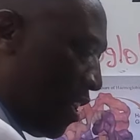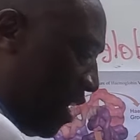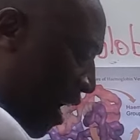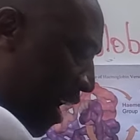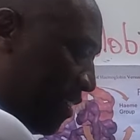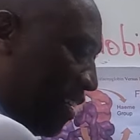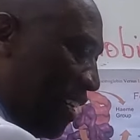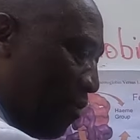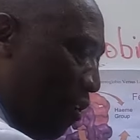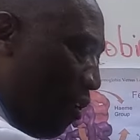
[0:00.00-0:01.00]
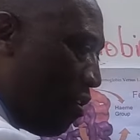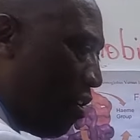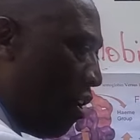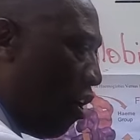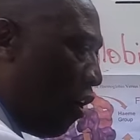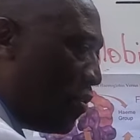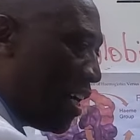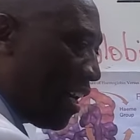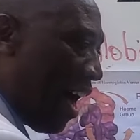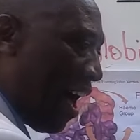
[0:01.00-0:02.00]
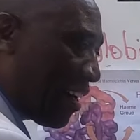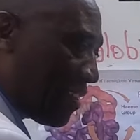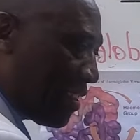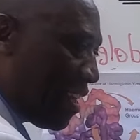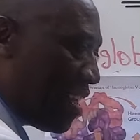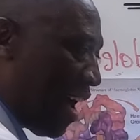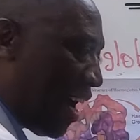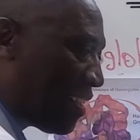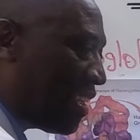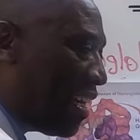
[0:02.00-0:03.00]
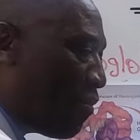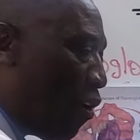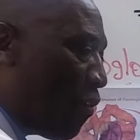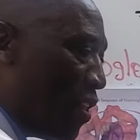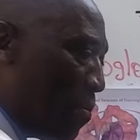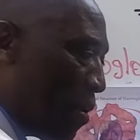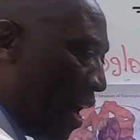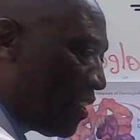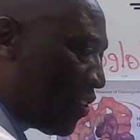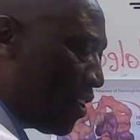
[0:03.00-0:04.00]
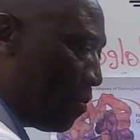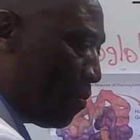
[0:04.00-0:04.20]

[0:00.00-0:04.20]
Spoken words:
the acid level of the lungs, the acid level of the bloodstream,